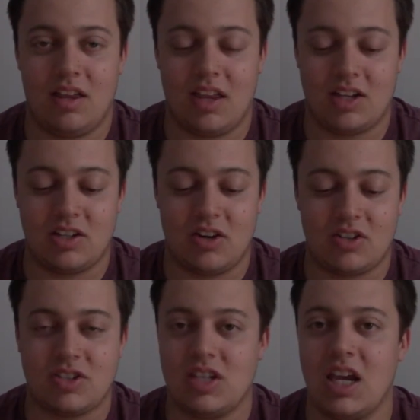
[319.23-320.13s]
Like, her
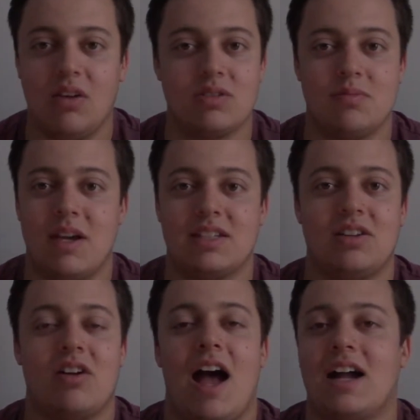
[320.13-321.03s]
singing was
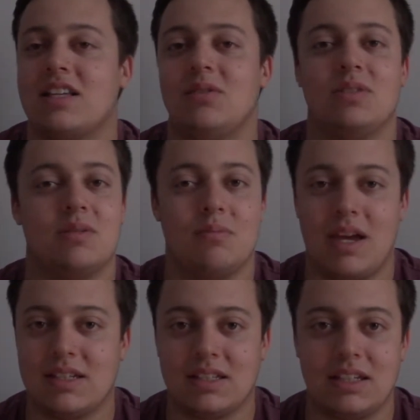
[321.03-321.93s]
amazing, her acting was
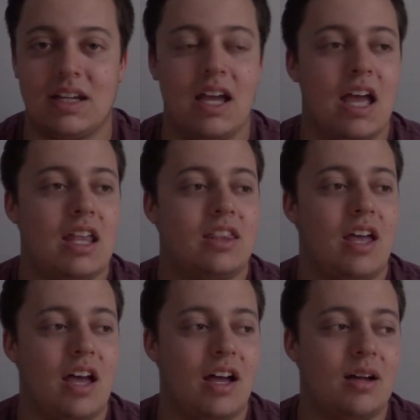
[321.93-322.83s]
amazing.
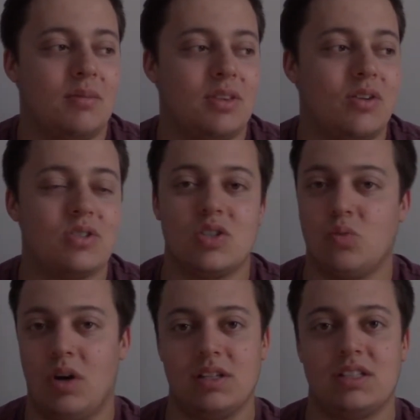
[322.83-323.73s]
There was this
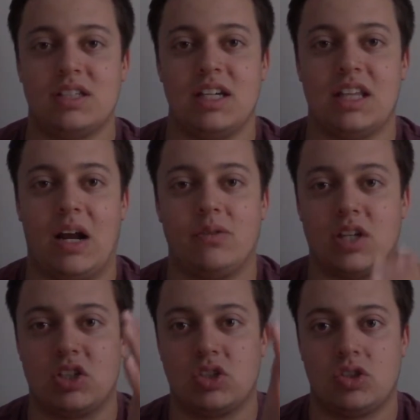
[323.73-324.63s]
one scene that I was
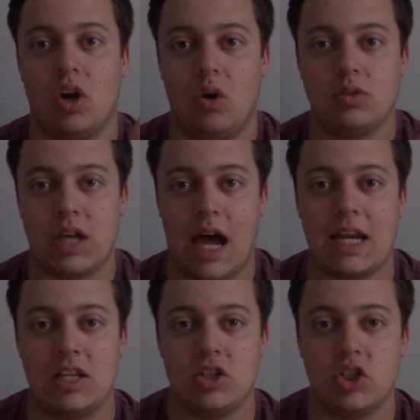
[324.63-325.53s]
like so
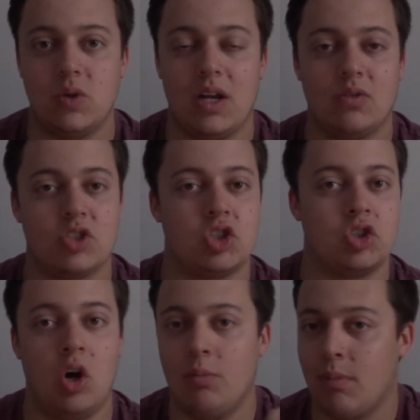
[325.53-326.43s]
tied into, and it was
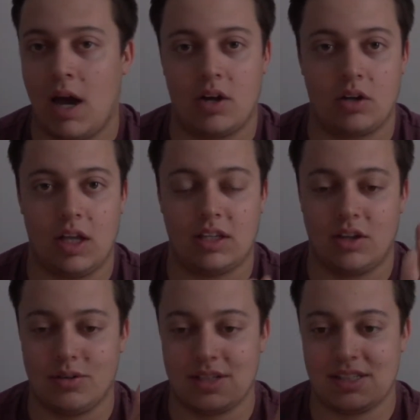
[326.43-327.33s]
so minor. Like,
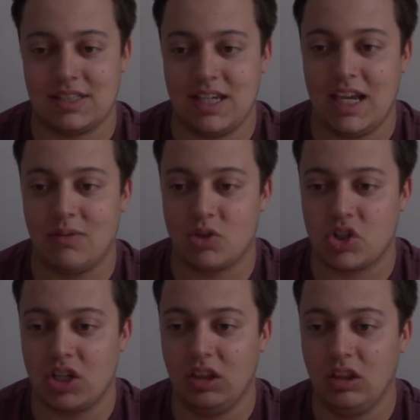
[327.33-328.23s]
there was a scene where
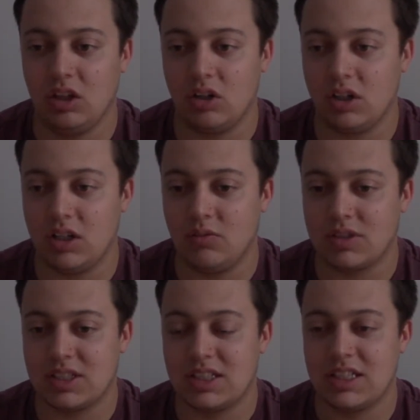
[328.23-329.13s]
she literally
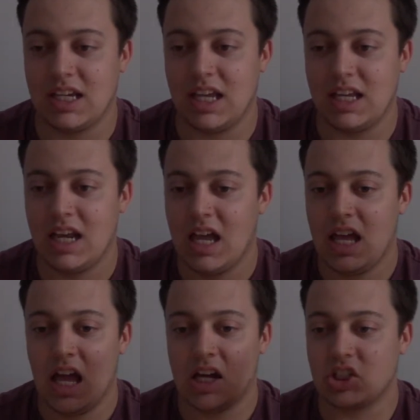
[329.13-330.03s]
was singing
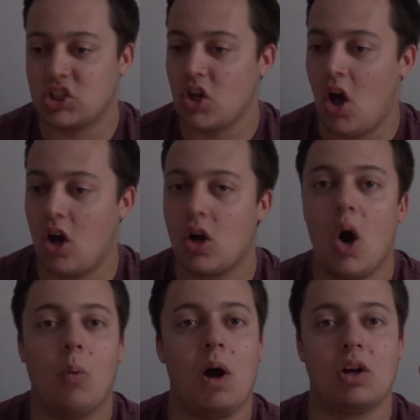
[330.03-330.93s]
a
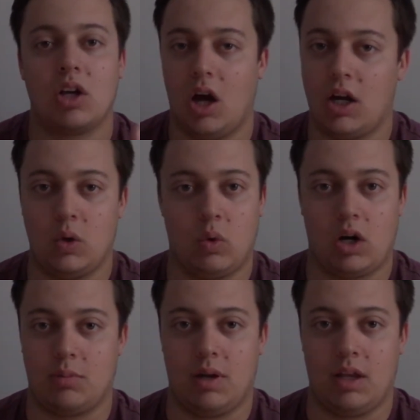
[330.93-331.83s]
song while cutting
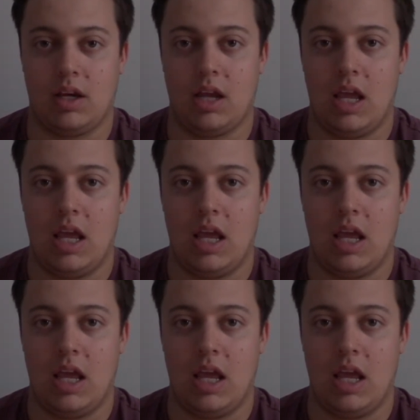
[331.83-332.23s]
watermelon.